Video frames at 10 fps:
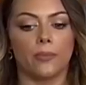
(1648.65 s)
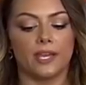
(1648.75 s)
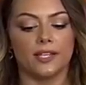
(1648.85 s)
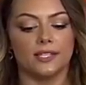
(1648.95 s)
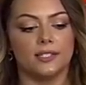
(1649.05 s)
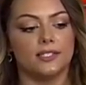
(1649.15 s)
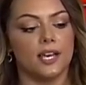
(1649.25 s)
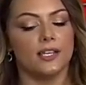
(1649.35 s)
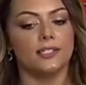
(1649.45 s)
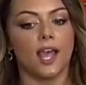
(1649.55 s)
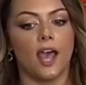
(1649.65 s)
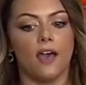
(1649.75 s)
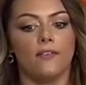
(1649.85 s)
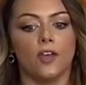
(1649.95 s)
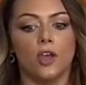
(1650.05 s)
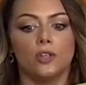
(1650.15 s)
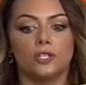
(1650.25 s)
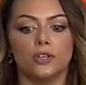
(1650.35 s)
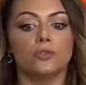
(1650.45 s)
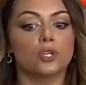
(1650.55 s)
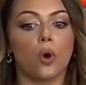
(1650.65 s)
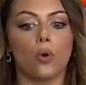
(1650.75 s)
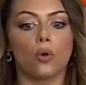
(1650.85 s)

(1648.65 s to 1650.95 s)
look because it does have three